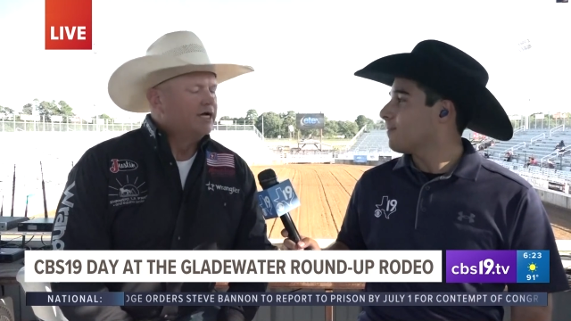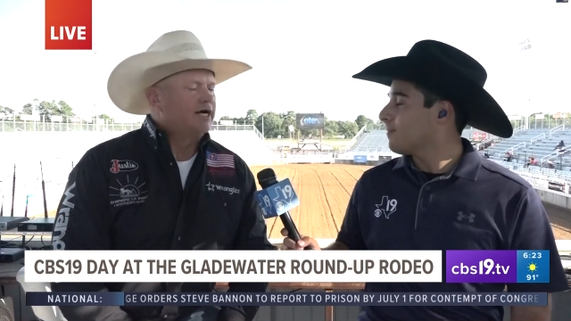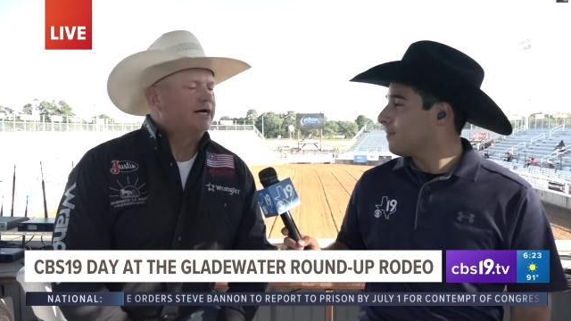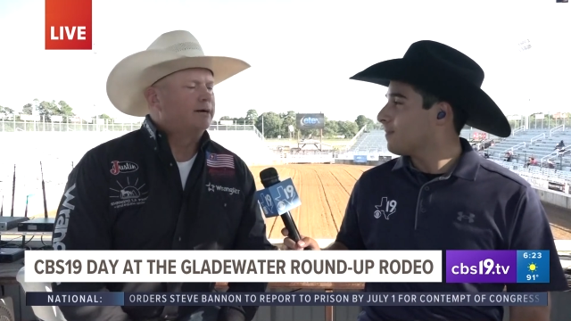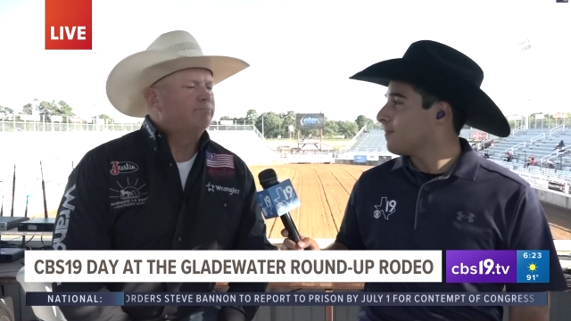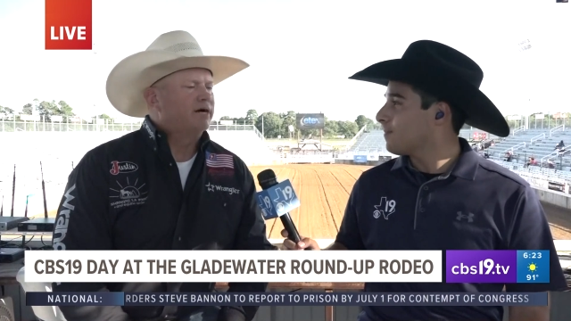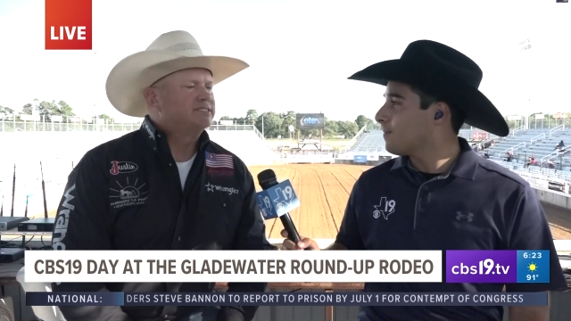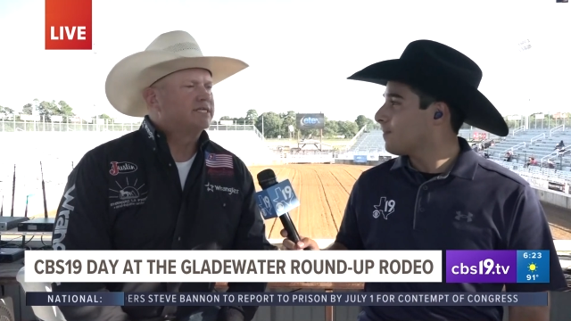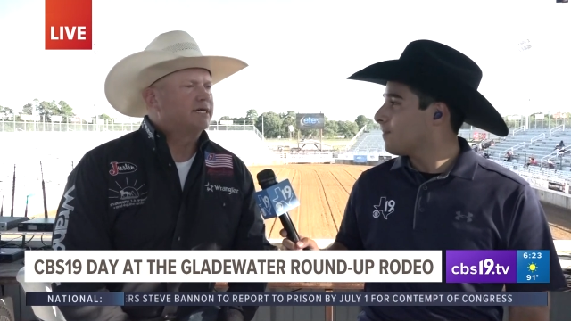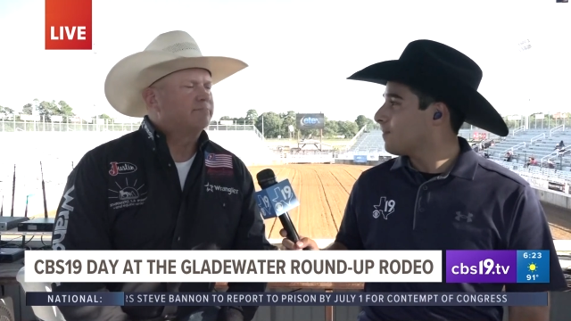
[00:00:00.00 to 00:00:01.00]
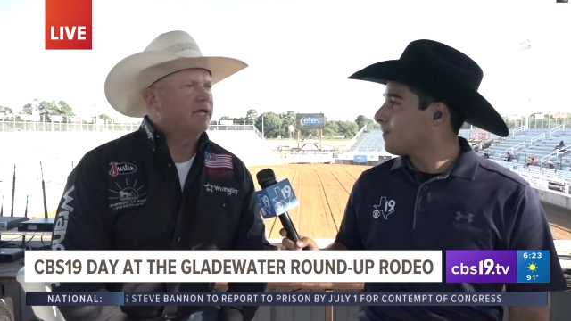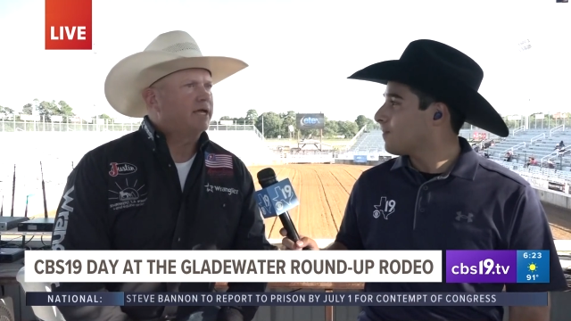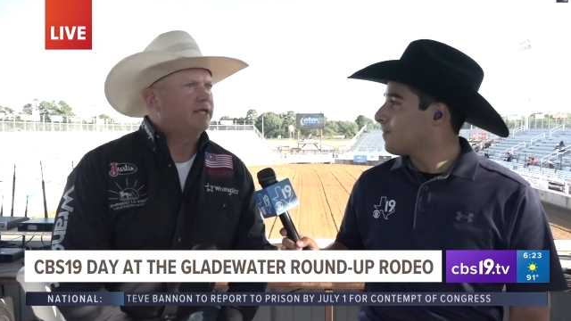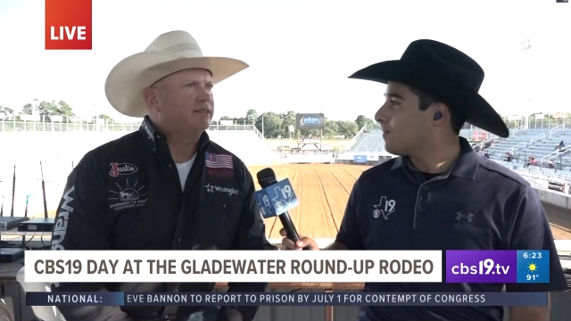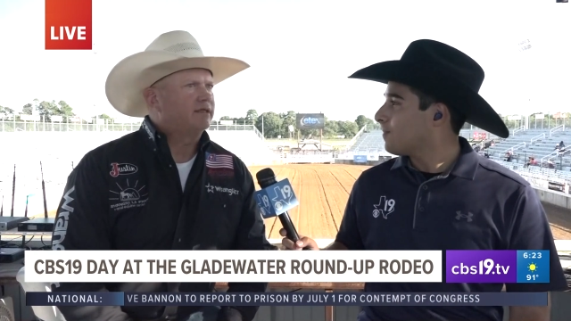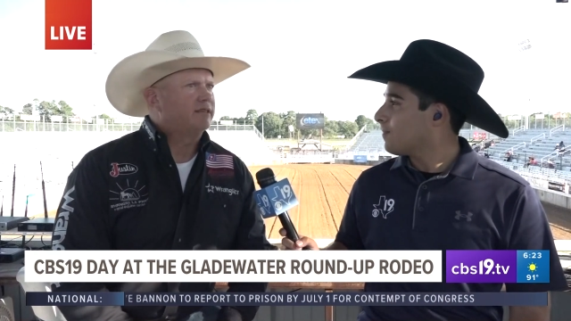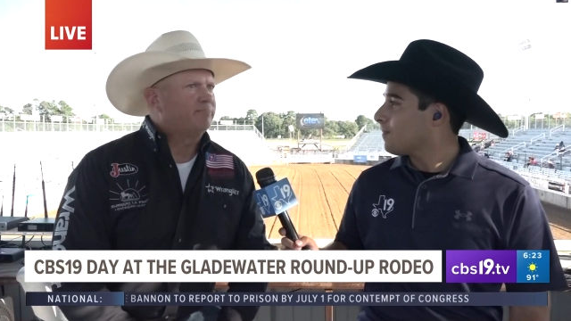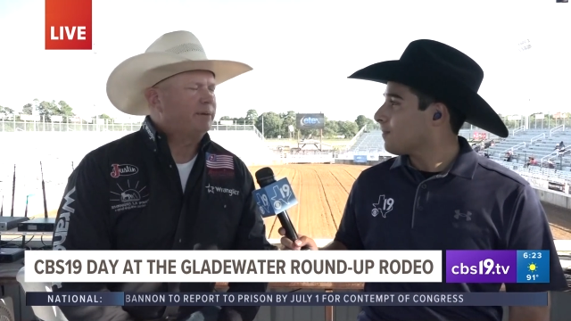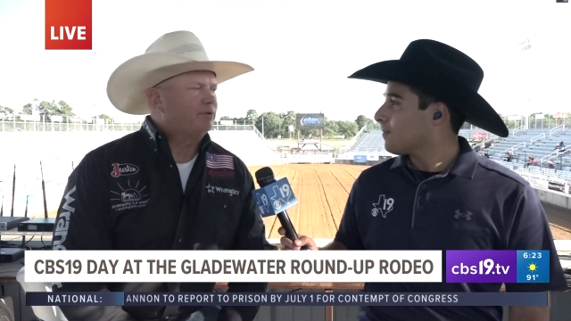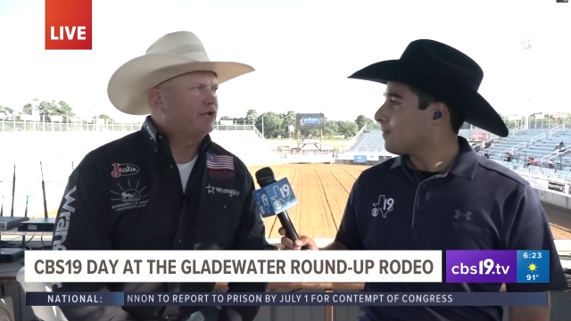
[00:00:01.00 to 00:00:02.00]
Speaker 1: Uh, but um, it, eh, the, the,
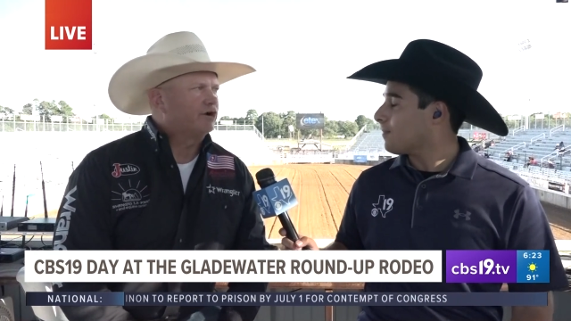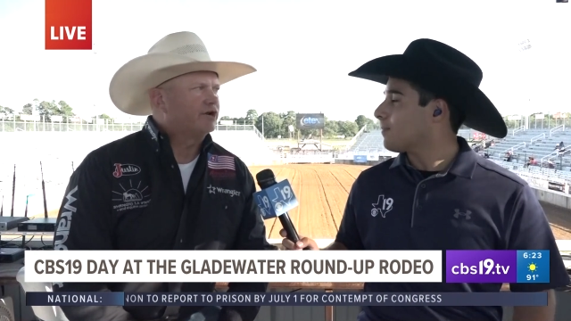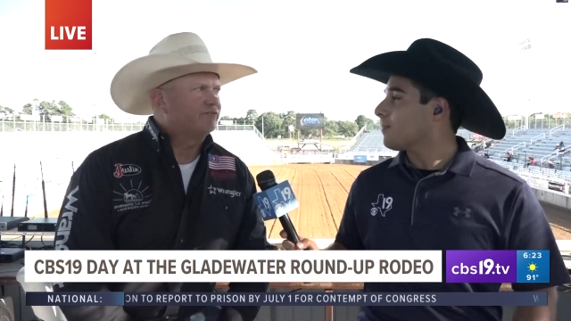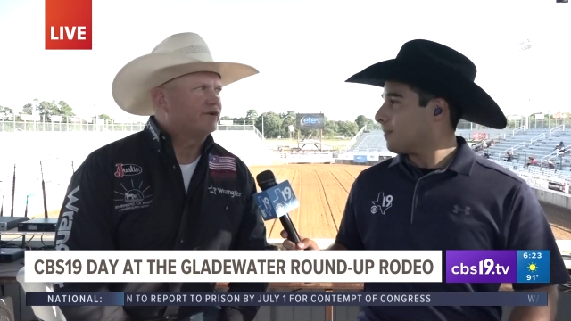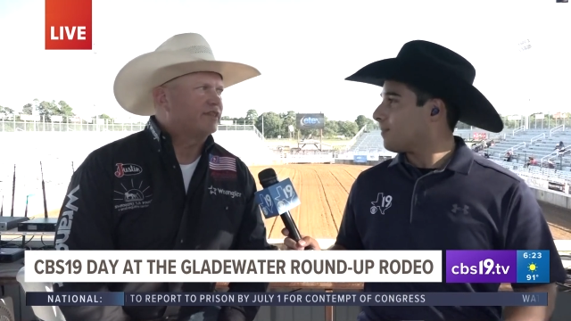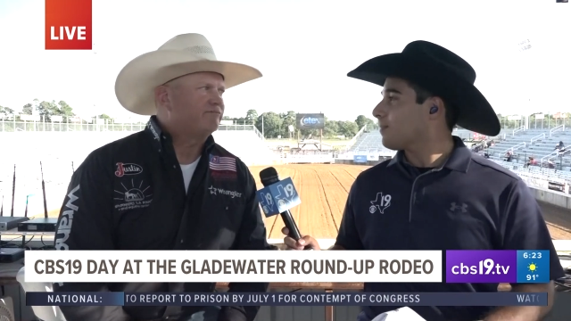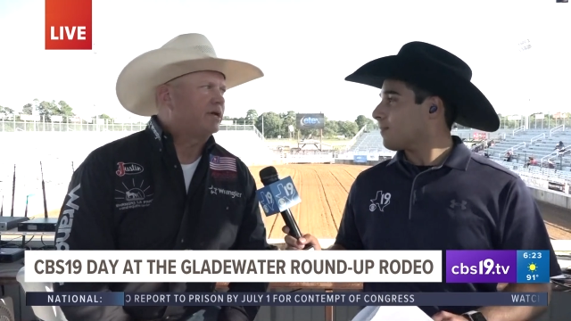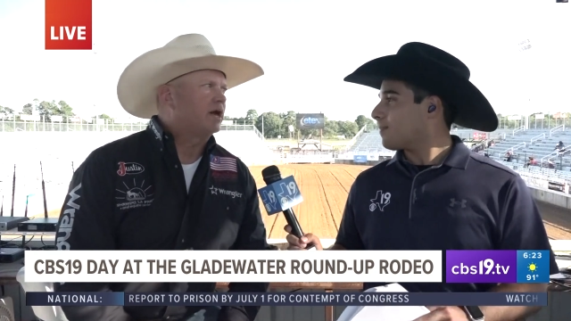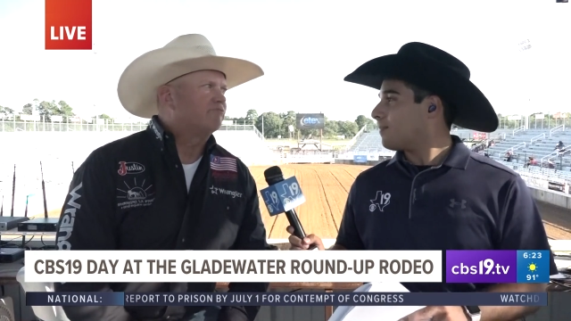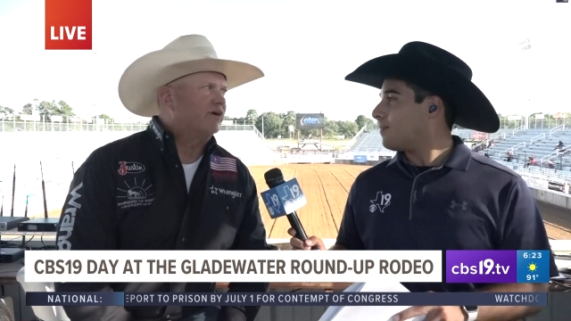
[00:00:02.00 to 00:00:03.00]
people here are different. They've become